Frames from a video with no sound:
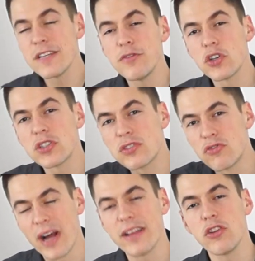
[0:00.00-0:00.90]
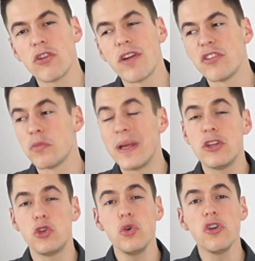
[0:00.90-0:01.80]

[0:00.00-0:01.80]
if you're writing your resume, do